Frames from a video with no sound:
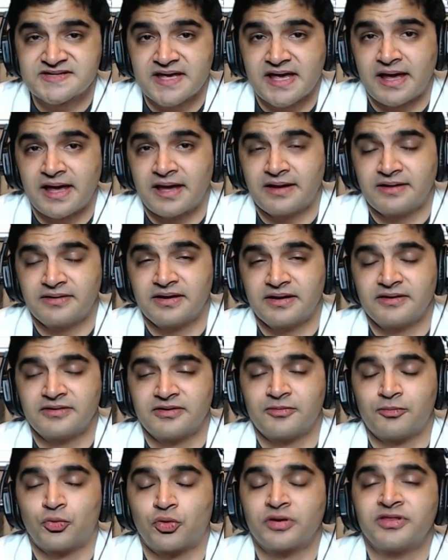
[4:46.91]
and
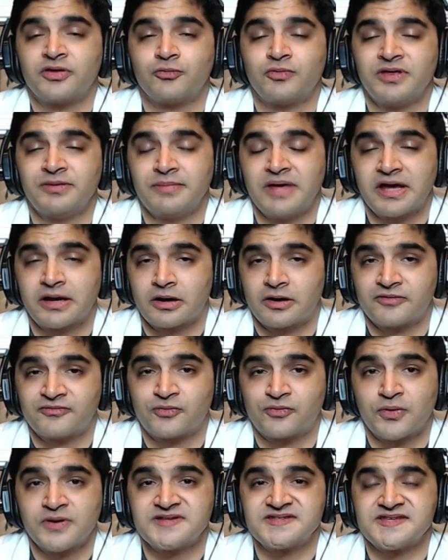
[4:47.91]
the more that we make our
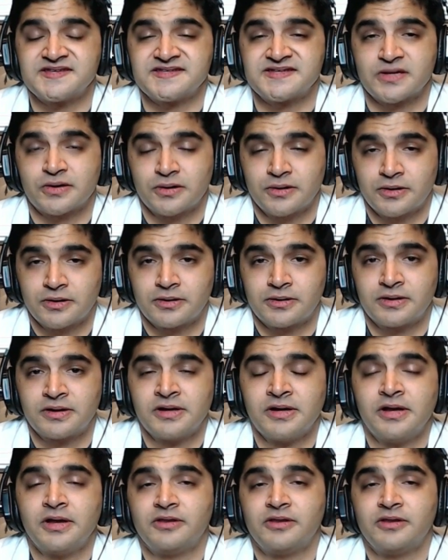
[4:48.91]
voices heard,